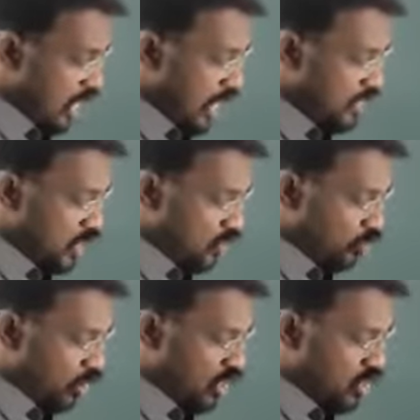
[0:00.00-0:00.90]
A tree
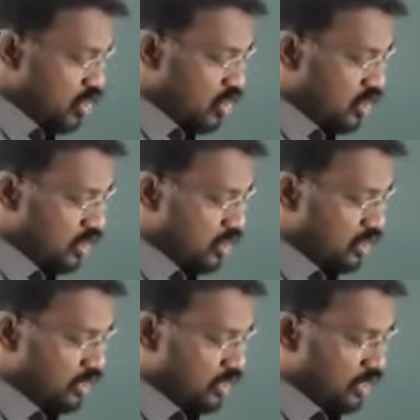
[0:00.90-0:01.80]
was,
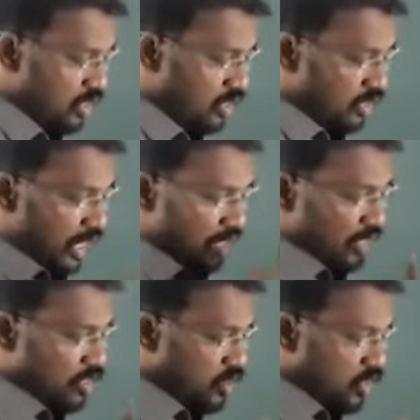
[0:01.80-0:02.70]
that
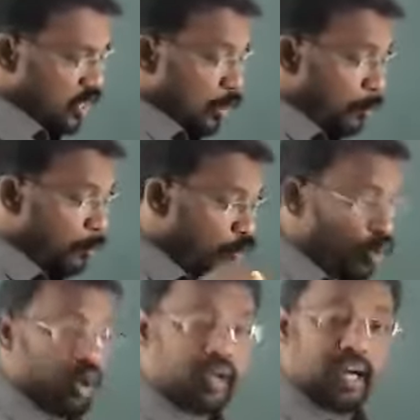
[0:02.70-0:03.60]
is,
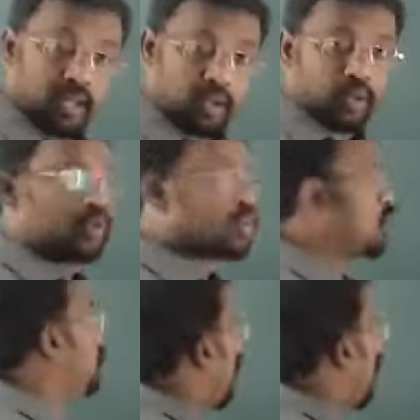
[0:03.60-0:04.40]
broken due to storm.